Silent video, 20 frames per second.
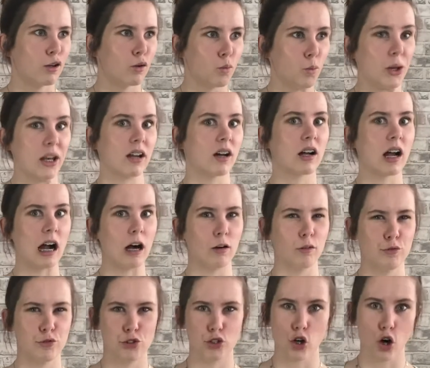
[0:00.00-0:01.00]
we luck out
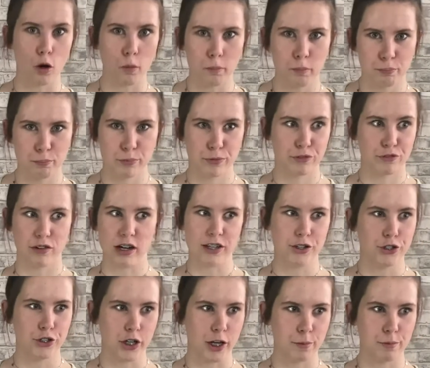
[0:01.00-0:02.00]
on jobs,
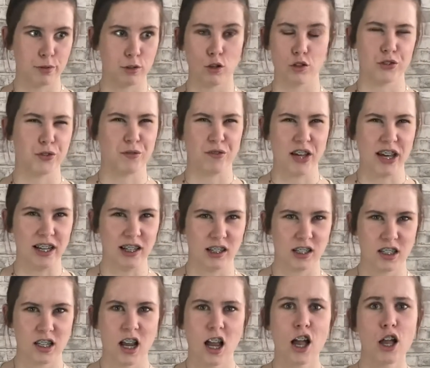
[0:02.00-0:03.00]
friendships, lots of
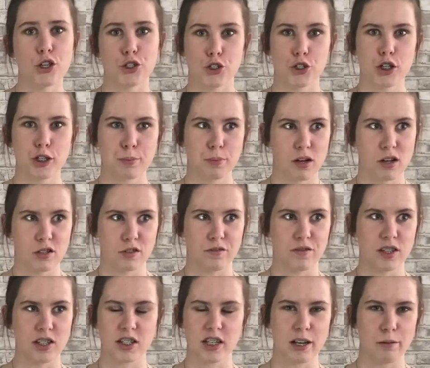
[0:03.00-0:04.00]
things, just because of
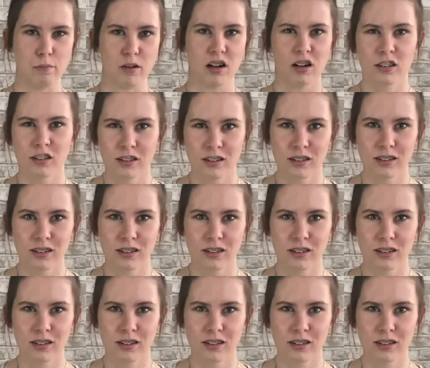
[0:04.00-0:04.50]
the stigma.